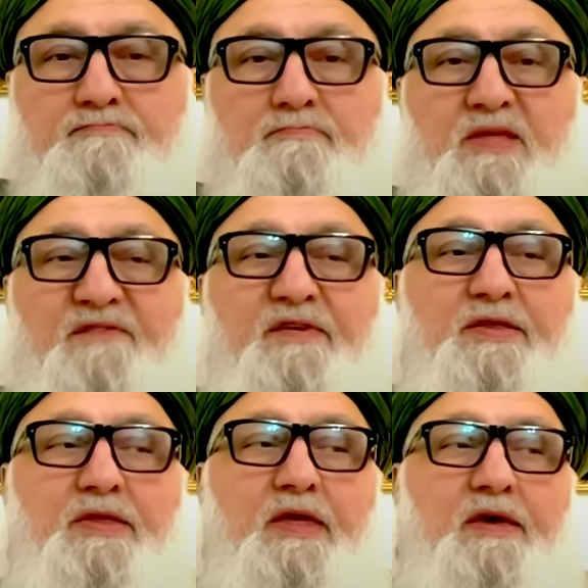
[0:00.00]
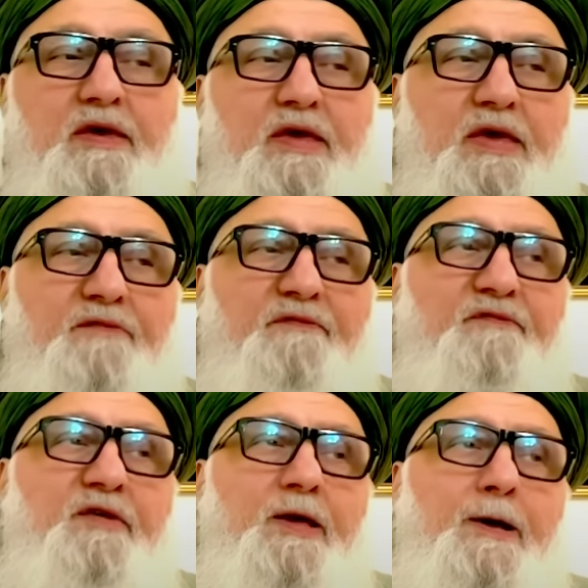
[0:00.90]
if it… if
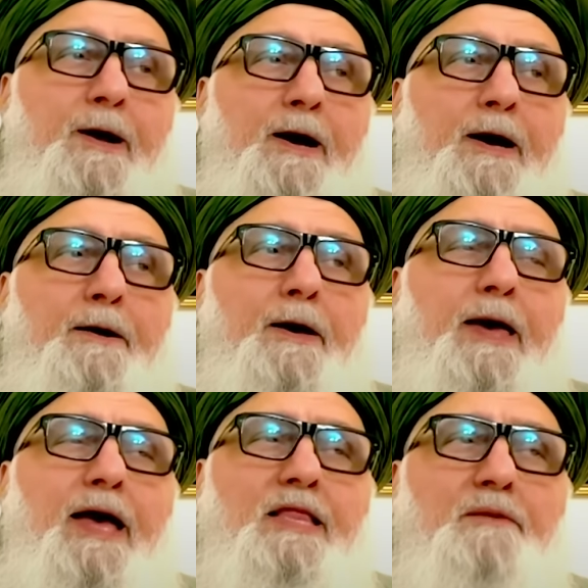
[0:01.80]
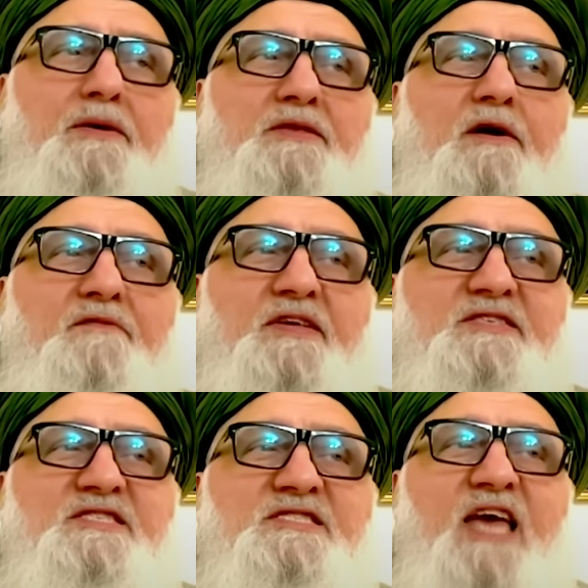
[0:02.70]
a element of
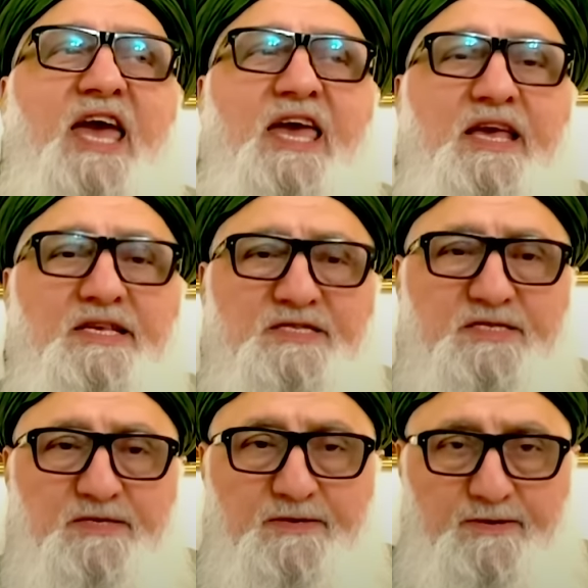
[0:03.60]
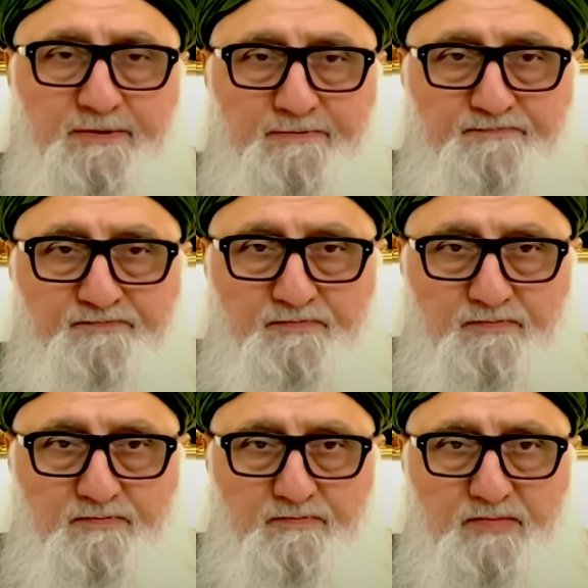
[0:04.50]
it stays
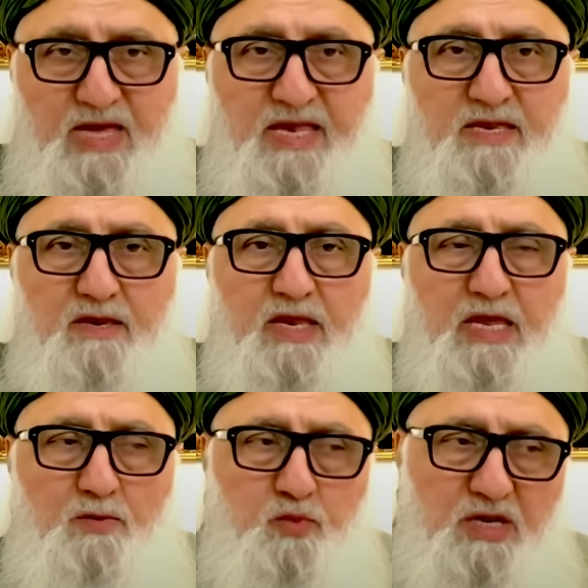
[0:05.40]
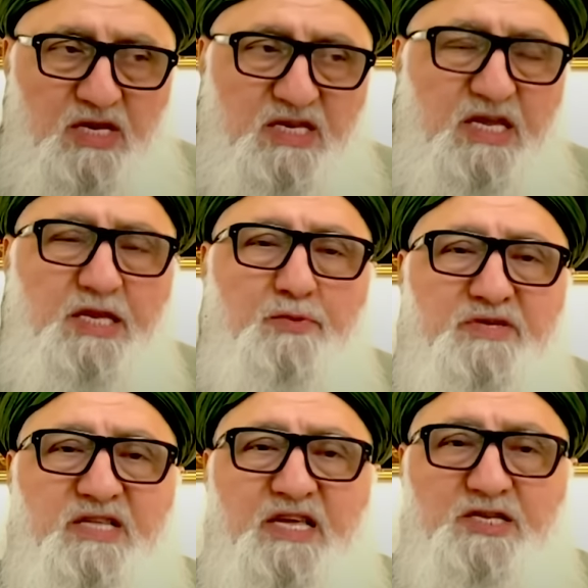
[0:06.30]
then it would
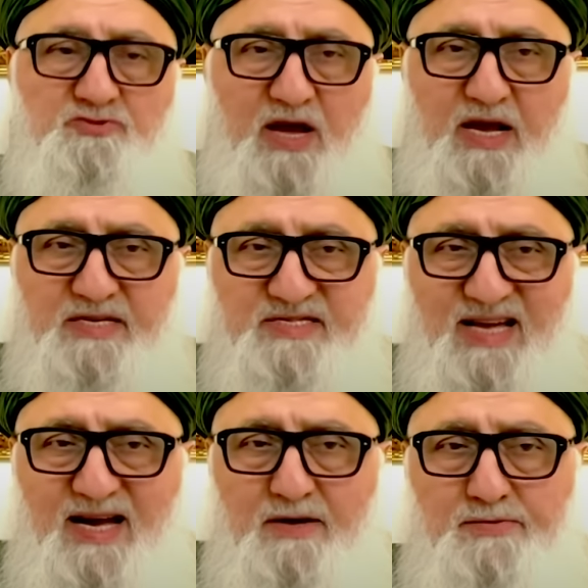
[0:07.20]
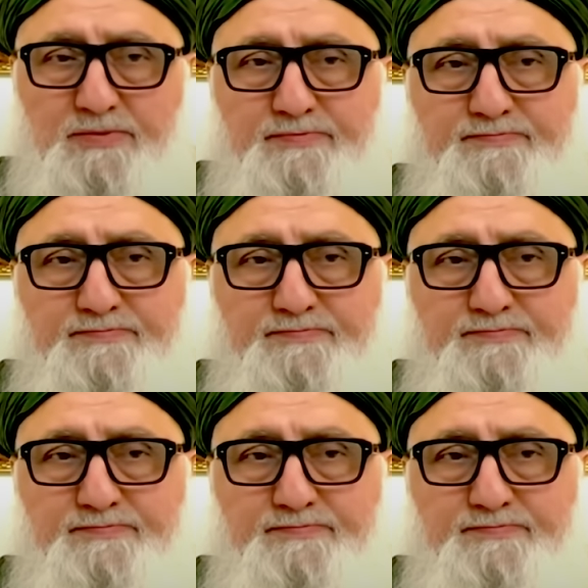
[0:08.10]
continuously drag us down.